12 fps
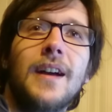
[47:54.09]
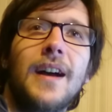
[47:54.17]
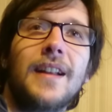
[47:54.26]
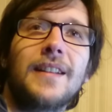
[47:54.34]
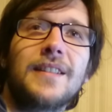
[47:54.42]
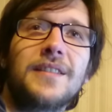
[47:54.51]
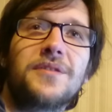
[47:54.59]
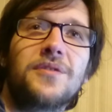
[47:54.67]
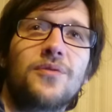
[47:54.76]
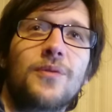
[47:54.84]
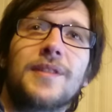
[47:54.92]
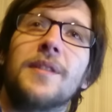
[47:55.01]
and
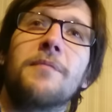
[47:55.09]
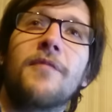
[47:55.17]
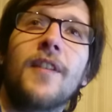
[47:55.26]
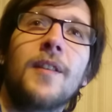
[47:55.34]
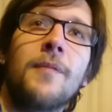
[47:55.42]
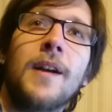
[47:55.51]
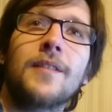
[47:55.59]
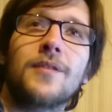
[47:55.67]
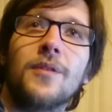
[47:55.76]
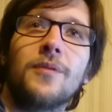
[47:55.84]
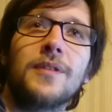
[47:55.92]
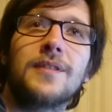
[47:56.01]
to receive feedback,
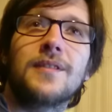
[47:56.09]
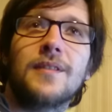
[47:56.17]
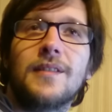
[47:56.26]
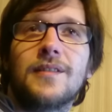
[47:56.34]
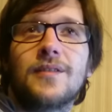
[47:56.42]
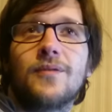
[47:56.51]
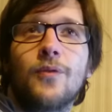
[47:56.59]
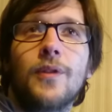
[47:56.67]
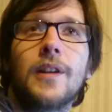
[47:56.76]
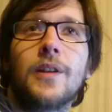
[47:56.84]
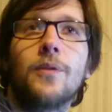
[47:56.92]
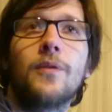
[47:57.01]
so it's it's
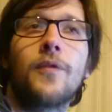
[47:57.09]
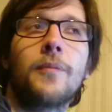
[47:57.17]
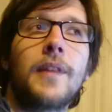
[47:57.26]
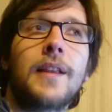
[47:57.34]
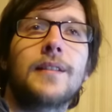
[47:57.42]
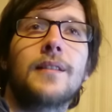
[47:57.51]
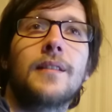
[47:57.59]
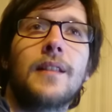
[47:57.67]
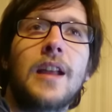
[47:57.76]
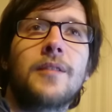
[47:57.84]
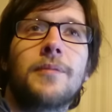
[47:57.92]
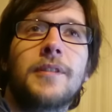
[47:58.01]
really cool from that
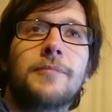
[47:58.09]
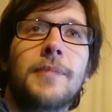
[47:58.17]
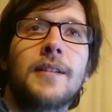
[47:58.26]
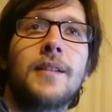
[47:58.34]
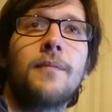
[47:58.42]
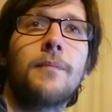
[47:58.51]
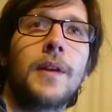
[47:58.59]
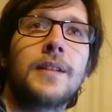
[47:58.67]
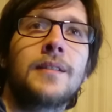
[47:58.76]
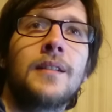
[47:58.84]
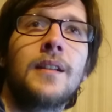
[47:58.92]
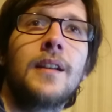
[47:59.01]
that perspective.
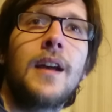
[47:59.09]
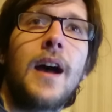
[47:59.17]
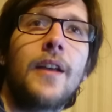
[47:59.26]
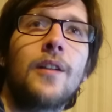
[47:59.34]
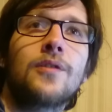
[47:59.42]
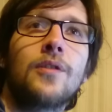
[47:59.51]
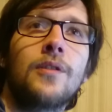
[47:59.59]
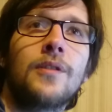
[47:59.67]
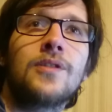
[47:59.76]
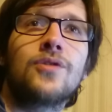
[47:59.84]
But I also